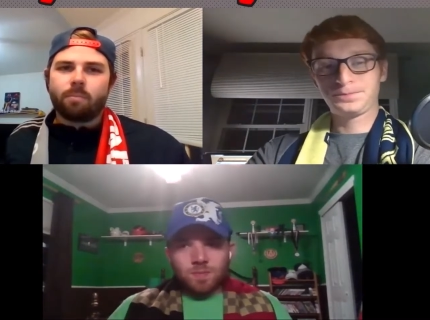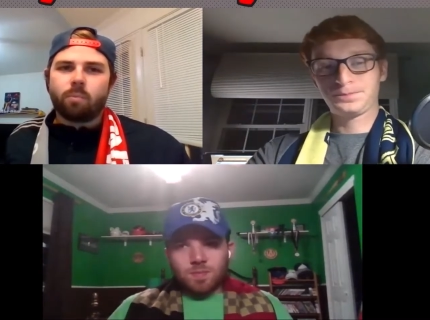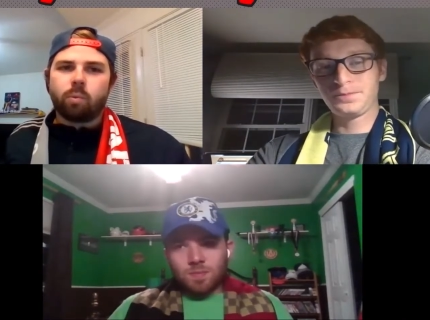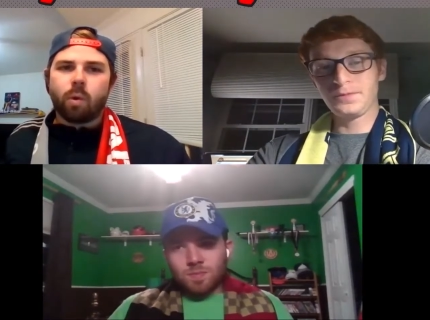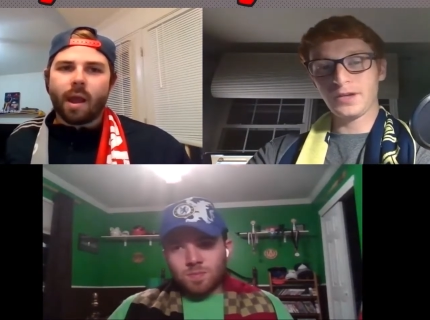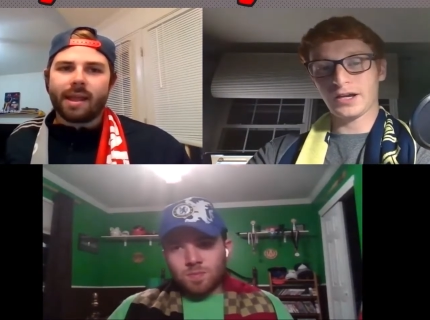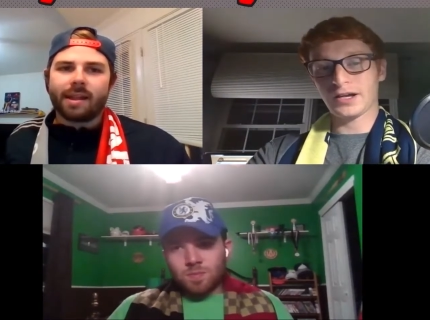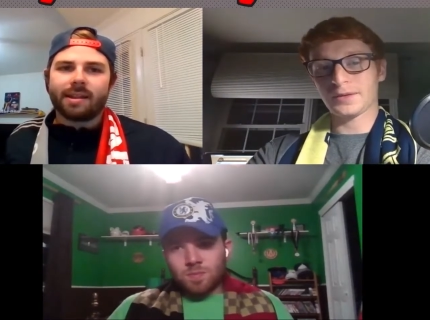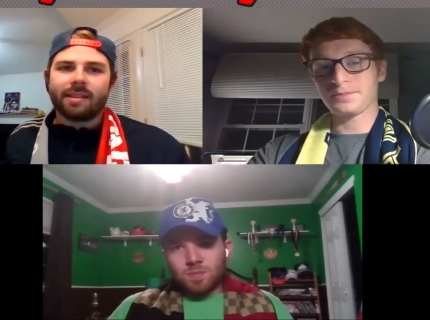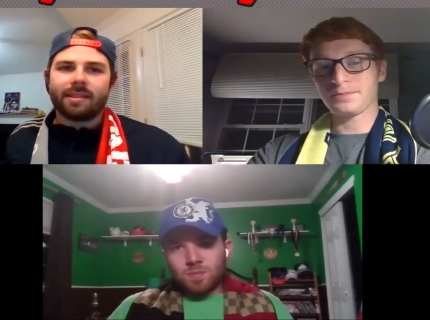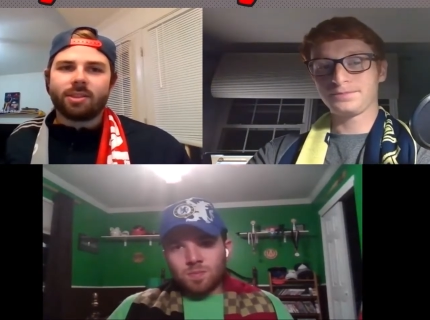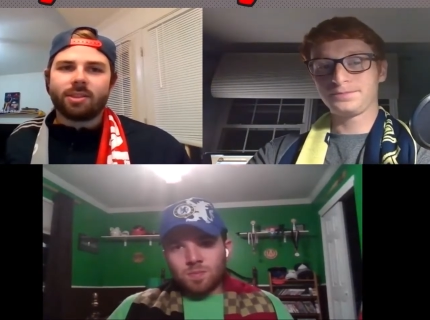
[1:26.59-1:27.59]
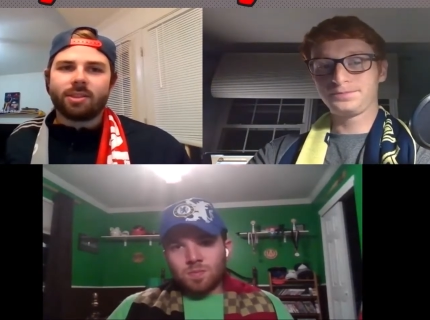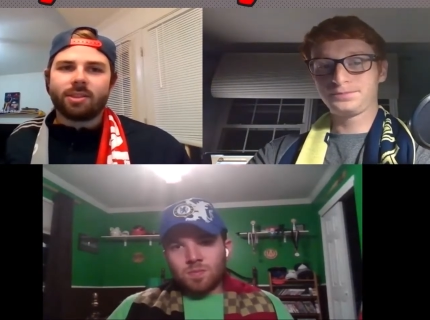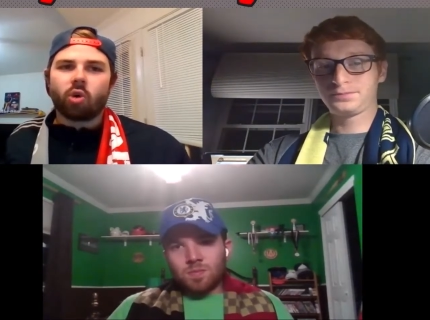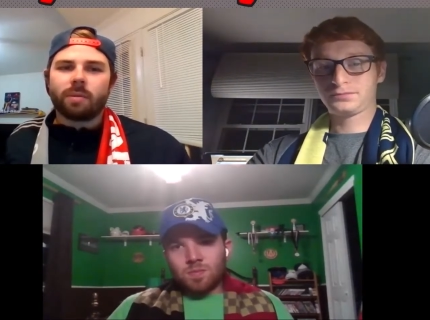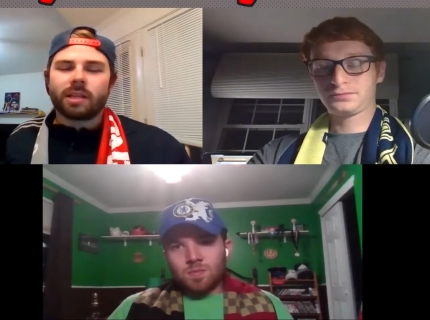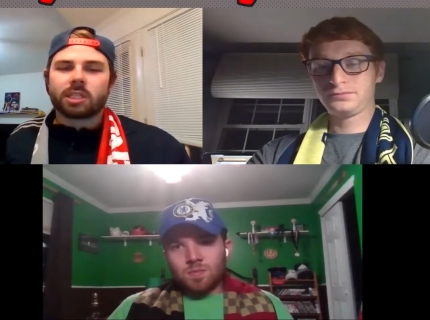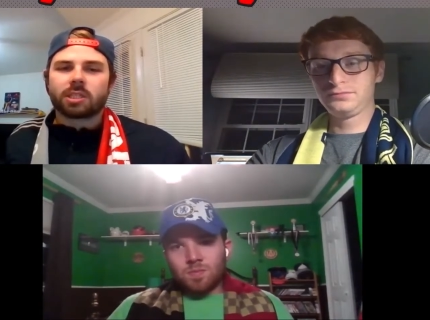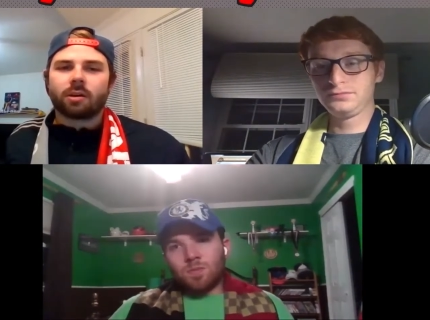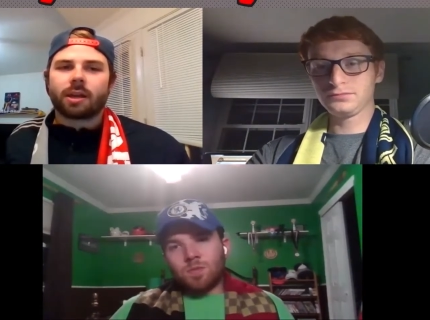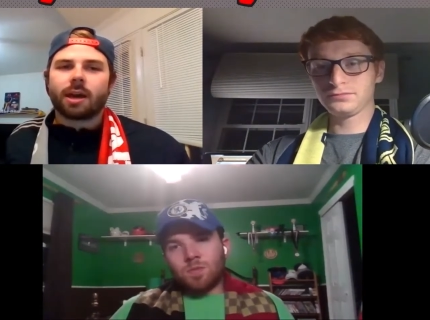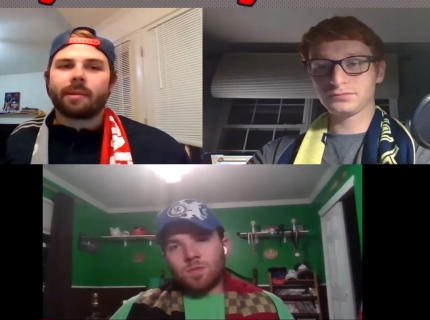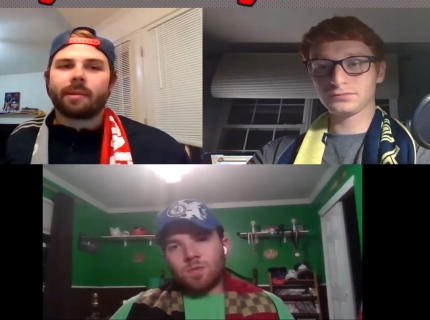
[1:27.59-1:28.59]
Speaker 1: when no. nobody saw it
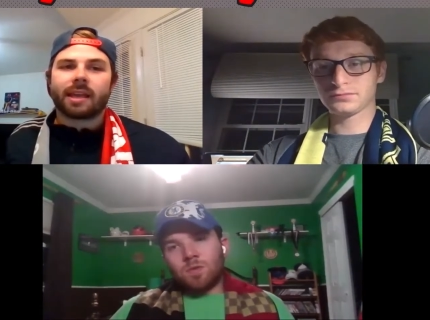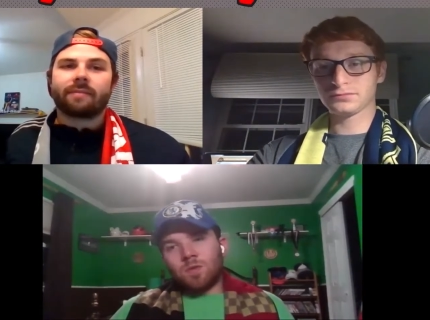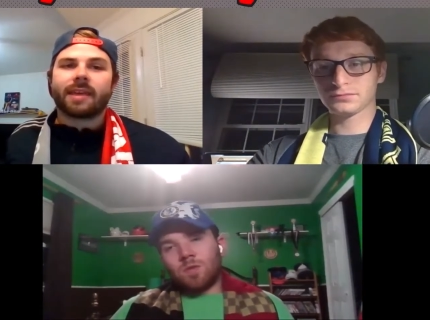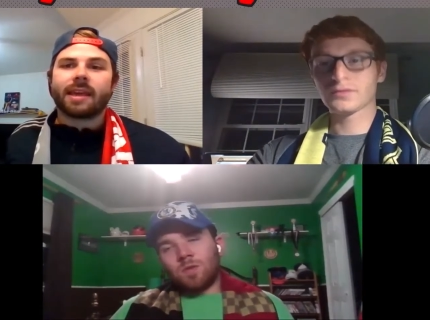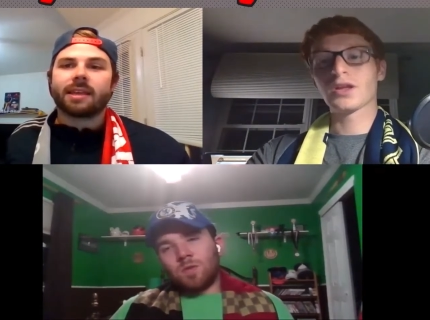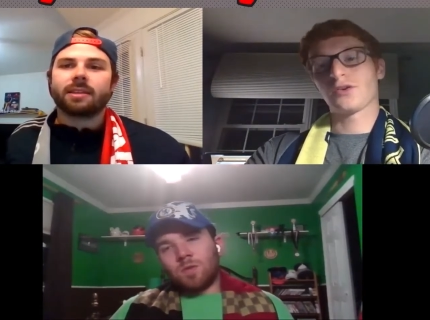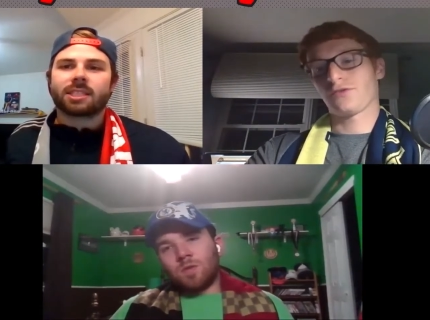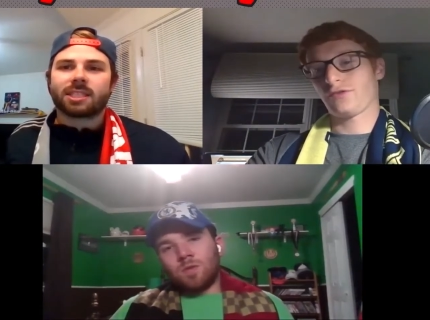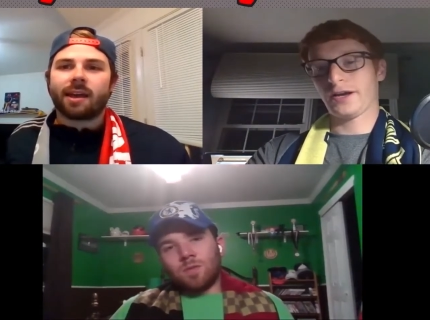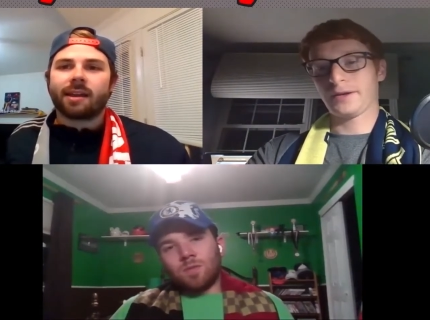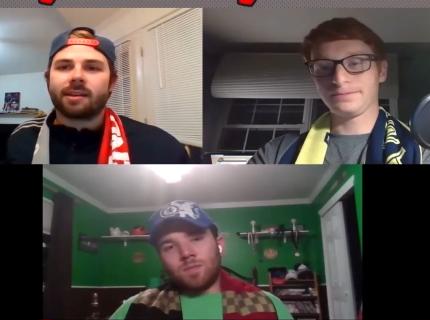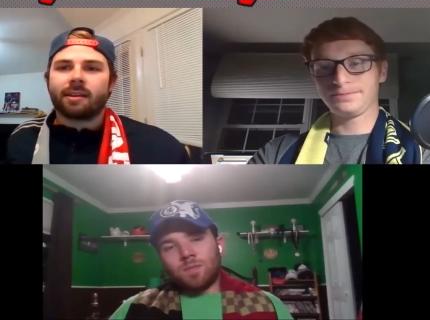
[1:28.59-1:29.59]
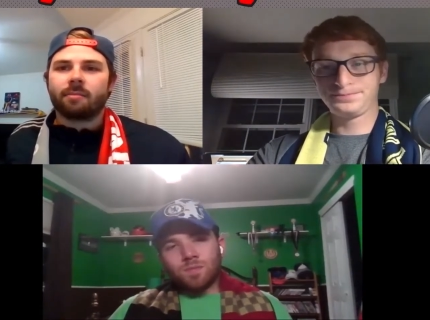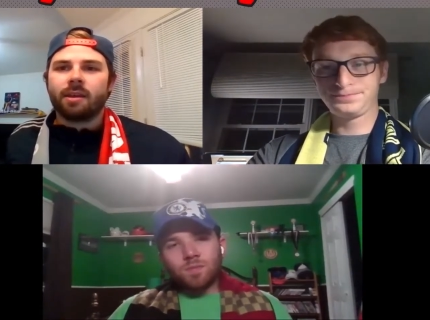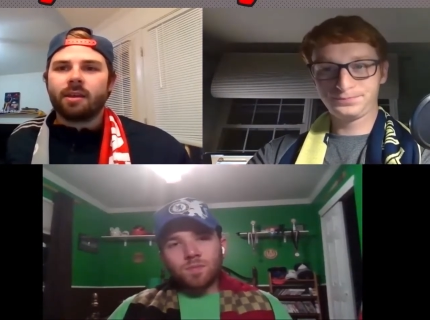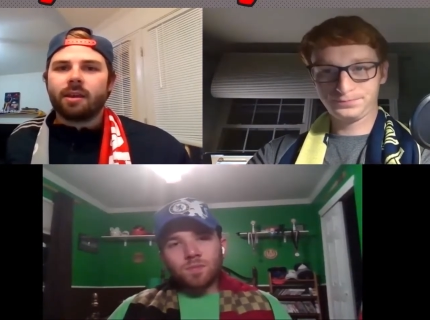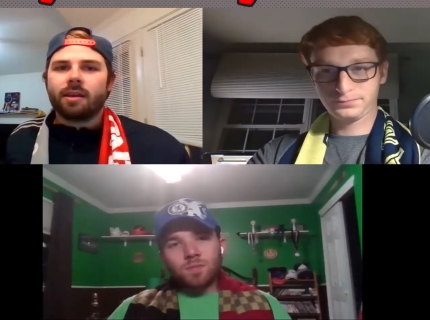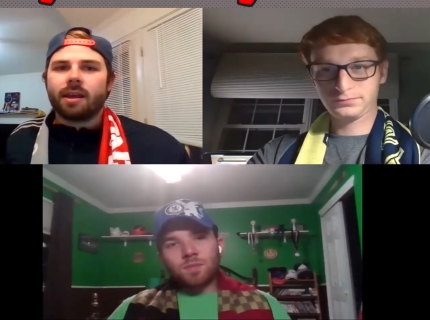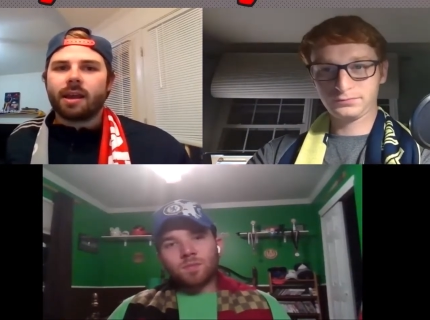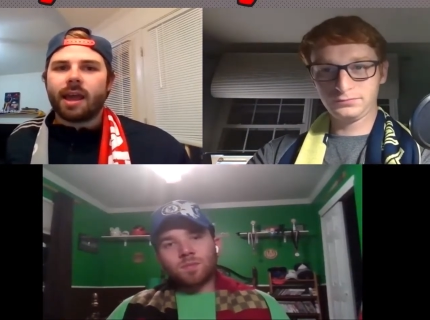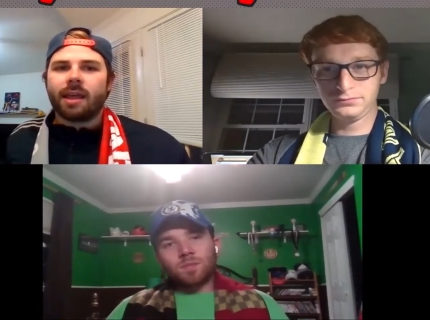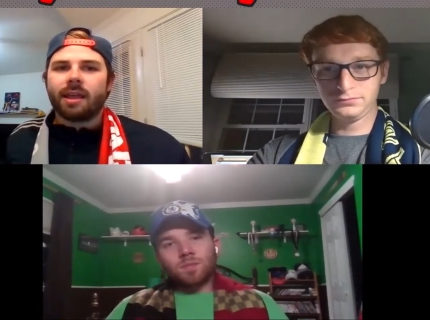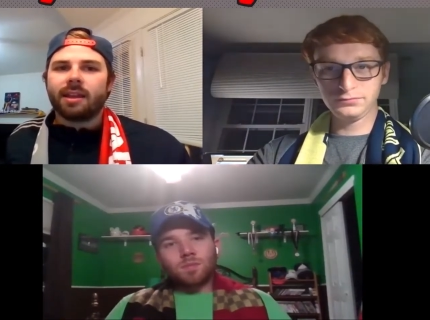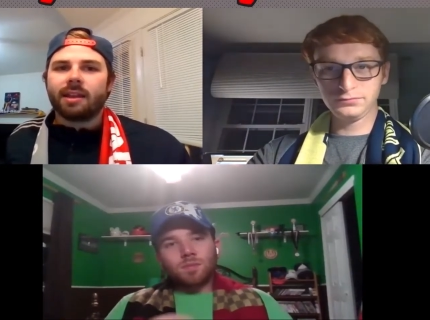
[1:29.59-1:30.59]
coming. Like if they signed him
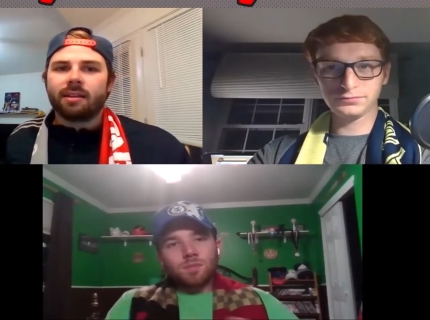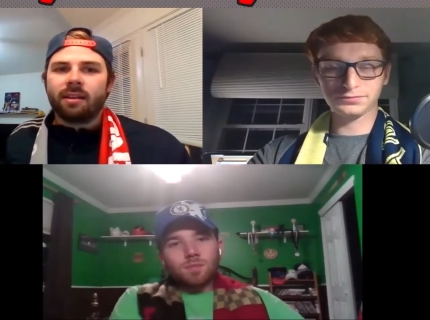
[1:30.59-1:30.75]
and